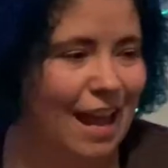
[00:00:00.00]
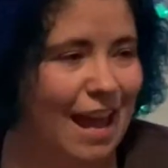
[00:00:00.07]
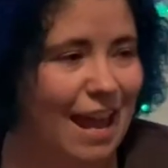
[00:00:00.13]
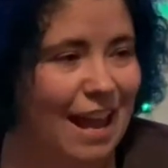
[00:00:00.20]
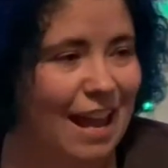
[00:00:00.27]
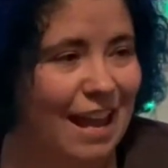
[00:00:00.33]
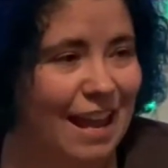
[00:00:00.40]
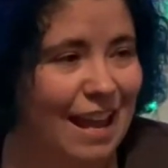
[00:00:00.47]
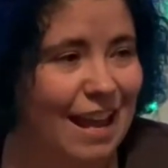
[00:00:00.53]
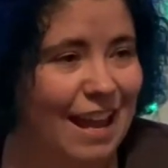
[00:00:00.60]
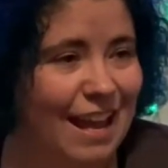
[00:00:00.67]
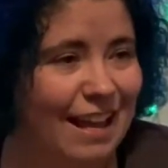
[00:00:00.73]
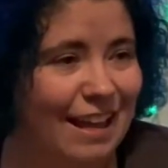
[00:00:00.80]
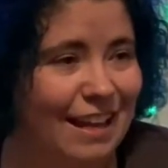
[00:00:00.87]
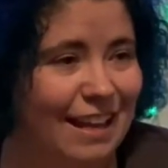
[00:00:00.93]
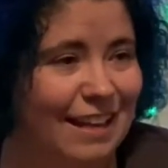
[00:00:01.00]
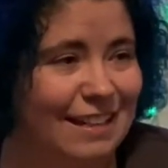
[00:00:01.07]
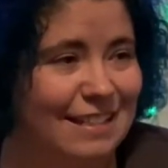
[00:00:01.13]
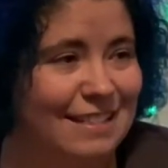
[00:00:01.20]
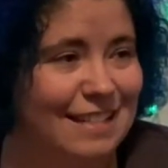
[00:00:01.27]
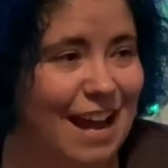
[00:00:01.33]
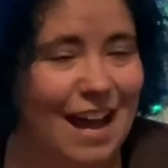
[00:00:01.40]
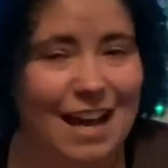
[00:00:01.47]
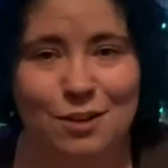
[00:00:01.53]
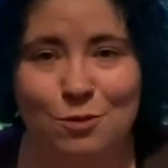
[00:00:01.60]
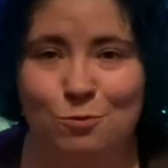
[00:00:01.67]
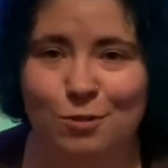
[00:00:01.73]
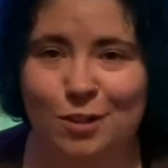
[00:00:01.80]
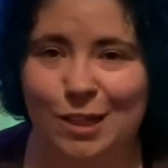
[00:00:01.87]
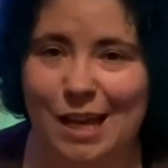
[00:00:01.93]
and I
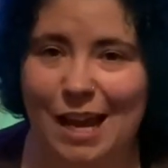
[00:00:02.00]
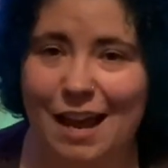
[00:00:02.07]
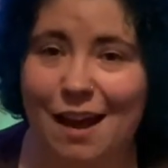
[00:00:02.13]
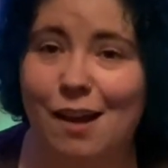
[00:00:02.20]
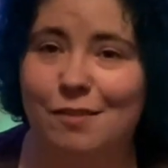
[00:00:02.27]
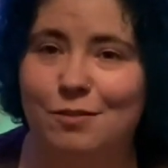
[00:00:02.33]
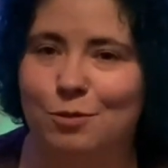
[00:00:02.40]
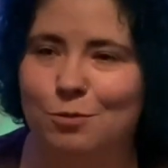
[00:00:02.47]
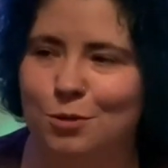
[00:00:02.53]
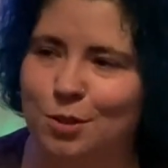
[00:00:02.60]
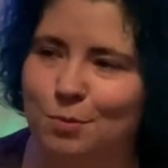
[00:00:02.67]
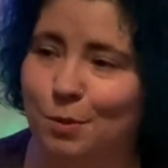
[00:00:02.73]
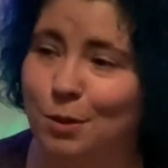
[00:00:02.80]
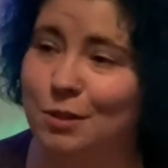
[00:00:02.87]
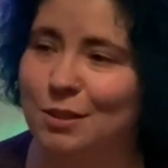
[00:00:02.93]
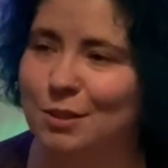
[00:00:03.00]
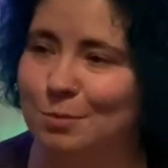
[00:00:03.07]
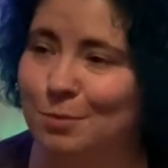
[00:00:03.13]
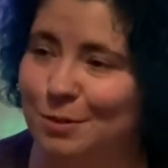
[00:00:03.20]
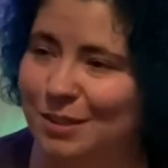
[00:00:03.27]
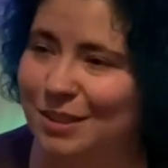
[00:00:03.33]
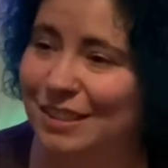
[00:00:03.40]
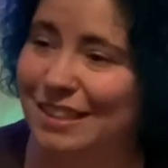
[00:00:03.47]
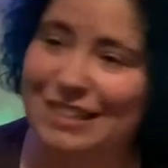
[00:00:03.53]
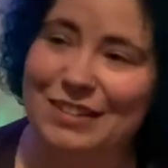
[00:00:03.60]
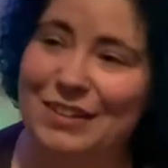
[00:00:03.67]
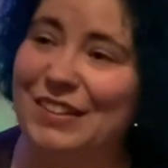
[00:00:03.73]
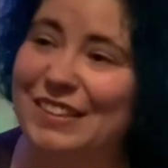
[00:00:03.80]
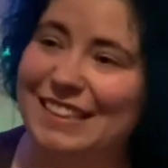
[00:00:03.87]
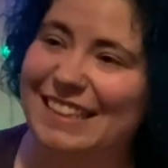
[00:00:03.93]
don't really have a responsible
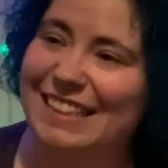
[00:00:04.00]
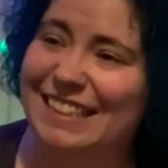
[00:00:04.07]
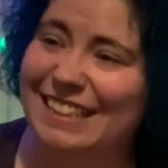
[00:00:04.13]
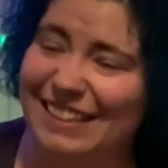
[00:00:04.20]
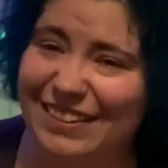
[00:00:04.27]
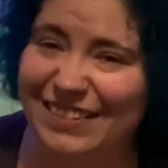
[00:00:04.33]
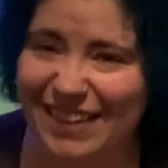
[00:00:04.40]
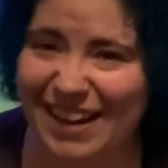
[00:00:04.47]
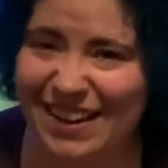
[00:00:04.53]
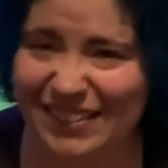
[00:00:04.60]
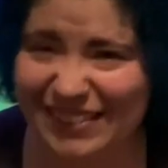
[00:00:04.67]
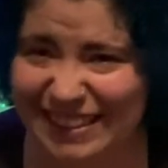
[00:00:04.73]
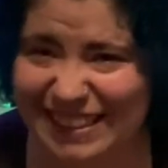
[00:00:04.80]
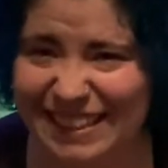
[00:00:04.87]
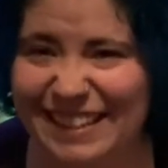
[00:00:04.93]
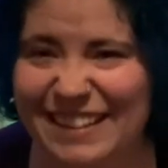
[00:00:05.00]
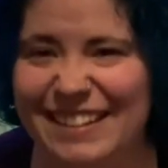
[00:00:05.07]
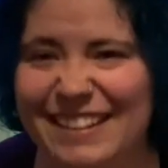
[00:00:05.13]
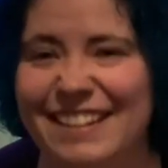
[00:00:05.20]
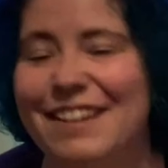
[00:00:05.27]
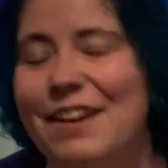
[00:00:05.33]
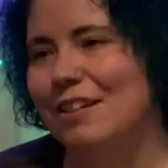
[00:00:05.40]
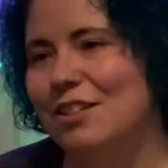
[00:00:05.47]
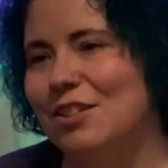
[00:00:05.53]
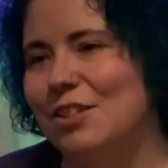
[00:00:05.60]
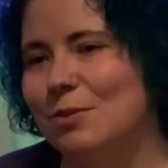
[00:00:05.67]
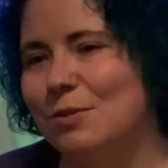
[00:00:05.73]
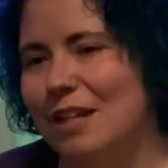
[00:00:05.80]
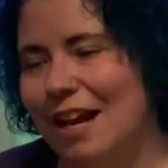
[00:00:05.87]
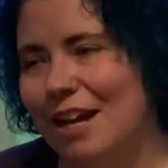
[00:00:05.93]
adult around here. So
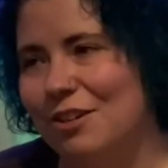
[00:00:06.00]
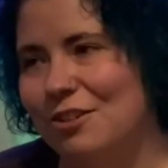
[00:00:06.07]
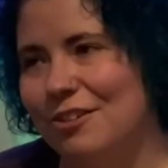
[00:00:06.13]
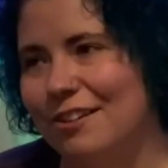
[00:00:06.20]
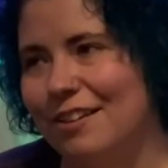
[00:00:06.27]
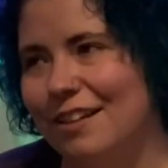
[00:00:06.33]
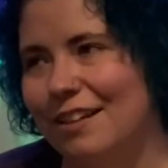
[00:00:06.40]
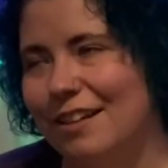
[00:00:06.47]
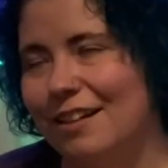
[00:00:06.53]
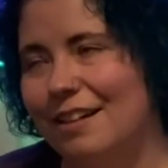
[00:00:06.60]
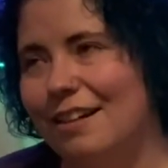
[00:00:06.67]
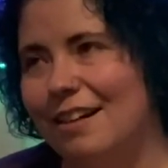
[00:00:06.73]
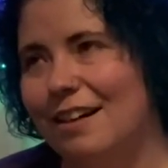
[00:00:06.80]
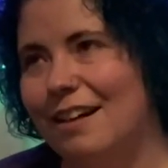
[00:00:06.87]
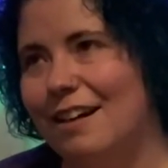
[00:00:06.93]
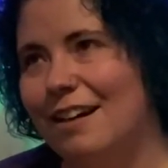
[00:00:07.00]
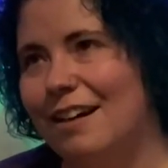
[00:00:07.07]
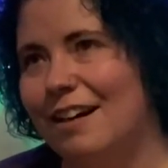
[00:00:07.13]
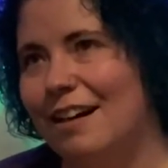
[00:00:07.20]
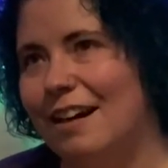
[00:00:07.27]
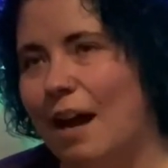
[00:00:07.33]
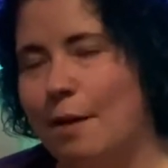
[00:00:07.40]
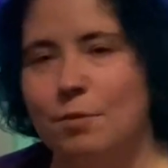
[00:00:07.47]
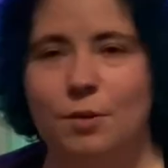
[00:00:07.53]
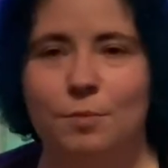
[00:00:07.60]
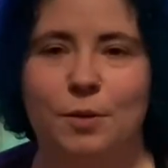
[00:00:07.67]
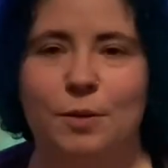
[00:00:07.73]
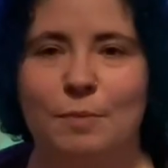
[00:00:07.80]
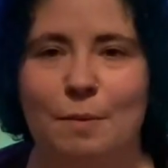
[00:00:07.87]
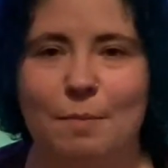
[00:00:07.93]
naturally, I'm gonna
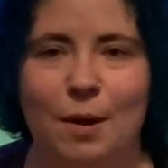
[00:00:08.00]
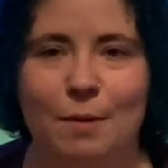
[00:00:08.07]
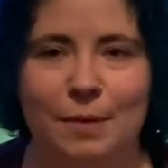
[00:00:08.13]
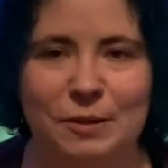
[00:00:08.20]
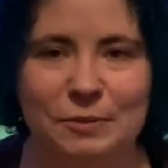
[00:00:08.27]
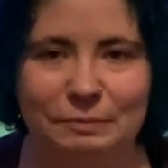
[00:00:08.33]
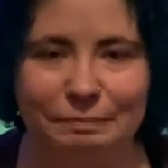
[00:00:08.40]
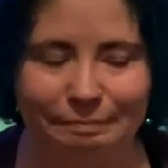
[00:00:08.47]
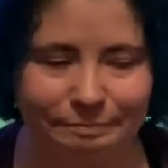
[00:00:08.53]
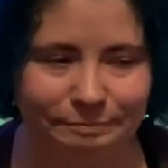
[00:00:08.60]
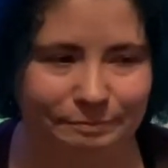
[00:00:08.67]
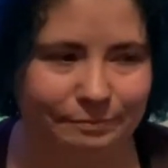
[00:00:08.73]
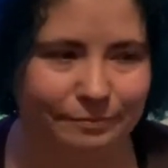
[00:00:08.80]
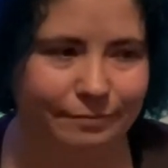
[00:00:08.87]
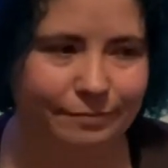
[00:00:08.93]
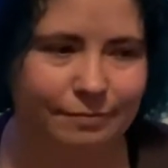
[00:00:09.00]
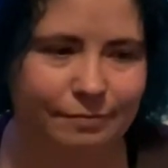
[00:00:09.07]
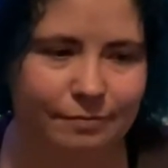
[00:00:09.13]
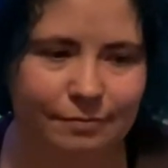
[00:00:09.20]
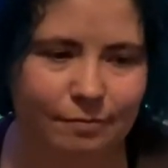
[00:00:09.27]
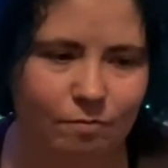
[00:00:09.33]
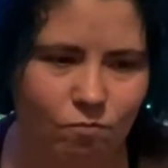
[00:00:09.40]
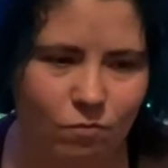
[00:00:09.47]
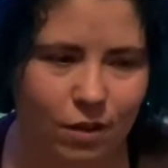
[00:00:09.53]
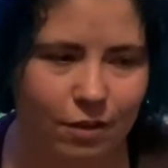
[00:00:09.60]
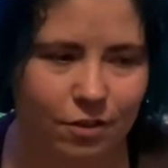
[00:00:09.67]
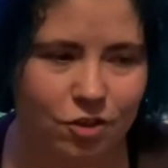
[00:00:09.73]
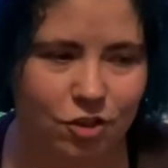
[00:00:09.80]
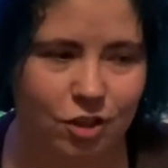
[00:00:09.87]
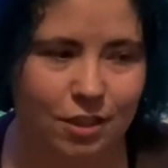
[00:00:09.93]
bring my mom out.
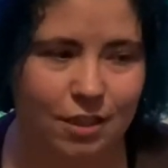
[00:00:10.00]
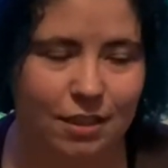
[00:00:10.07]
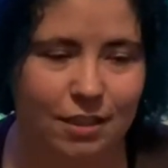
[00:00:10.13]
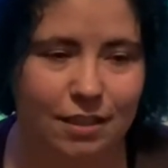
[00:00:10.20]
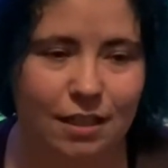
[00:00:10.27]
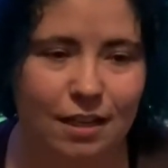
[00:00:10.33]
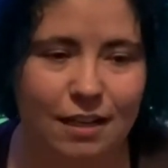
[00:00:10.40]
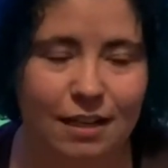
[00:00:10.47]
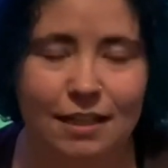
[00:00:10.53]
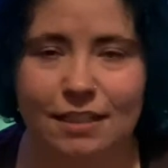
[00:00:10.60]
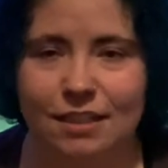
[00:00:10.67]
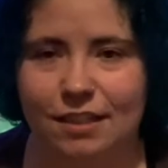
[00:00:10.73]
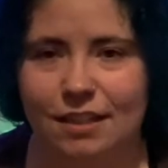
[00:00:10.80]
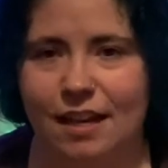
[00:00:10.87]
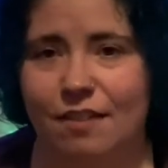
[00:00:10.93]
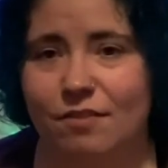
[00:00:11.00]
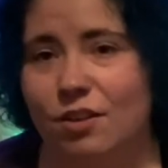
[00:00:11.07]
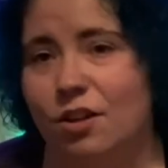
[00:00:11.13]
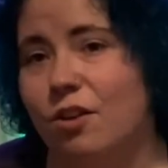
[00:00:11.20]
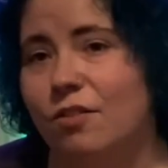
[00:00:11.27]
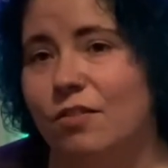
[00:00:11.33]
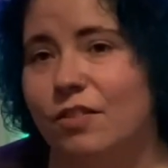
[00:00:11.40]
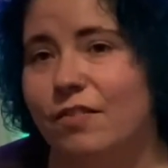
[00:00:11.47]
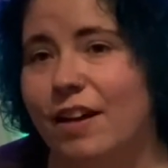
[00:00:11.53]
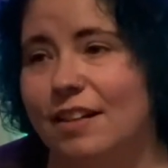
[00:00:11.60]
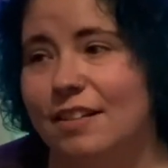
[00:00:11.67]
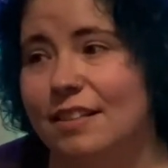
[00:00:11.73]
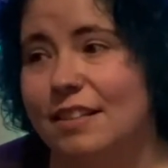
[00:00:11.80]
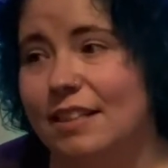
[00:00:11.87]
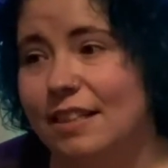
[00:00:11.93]
She is gonna have the COVID
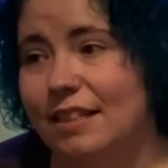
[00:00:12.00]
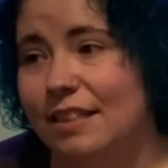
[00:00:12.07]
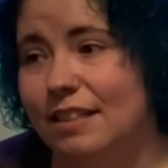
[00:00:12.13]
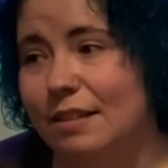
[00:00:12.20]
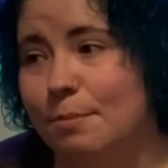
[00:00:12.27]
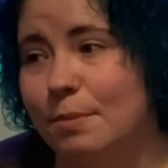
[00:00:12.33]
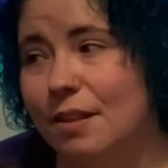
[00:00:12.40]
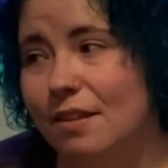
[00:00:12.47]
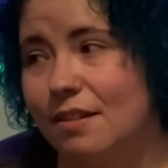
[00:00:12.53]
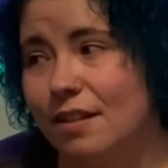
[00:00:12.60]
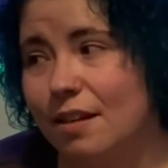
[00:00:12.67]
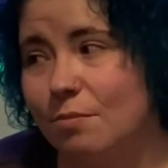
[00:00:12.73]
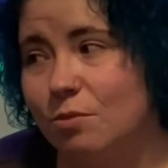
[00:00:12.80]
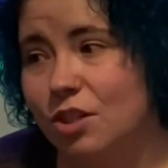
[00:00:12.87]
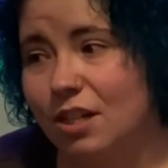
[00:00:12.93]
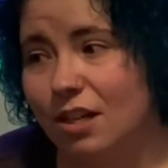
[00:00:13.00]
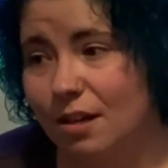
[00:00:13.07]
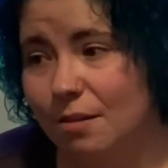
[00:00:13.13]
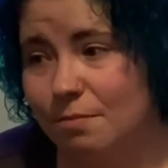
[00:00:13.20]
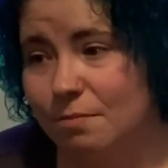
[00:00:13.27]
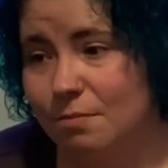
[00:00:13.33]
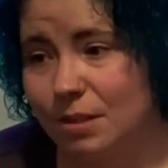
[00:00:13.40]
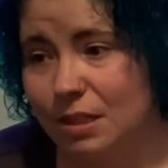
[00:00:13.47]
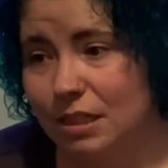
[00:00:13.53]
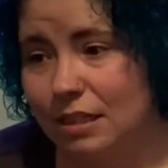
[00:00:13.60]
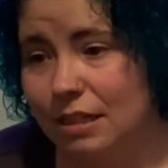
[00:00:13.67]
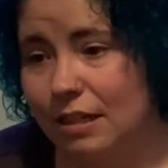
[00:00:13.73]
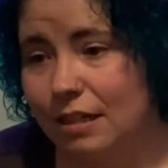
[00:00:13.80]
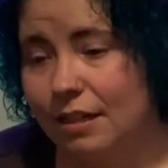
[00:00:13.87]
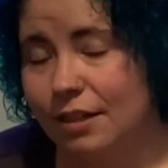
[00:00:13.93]
vaccine by the time she comes,
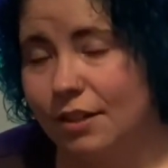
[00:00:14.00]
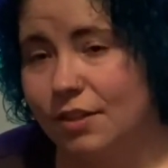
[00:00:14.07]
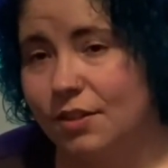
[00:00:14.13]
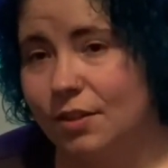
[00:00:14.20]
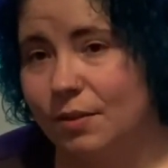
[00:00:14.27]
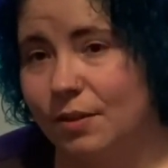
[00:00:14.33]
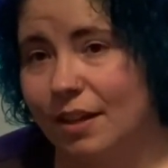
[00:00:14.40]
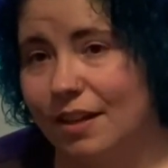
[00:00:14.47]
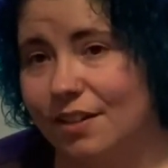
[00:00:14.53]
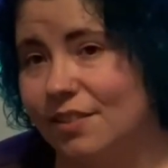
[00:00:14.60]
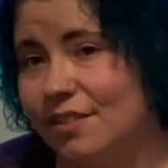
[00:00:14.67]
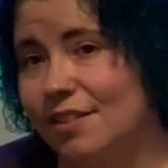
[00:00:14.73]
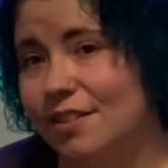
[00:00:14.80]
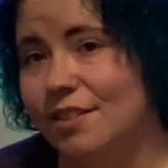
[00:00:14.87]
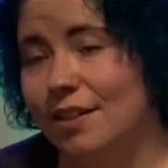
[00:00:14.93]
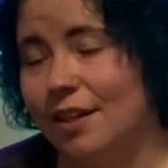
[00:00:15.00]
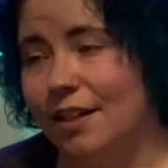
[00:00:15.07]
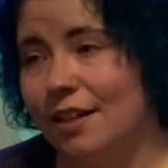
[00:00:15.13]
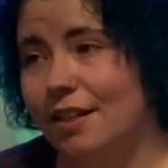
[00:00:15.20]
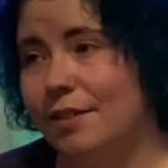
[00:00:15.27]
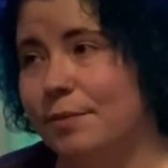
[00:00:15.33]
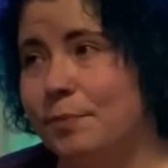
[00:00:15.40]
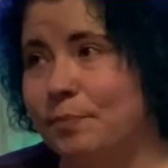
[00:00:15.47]
so that is exciting.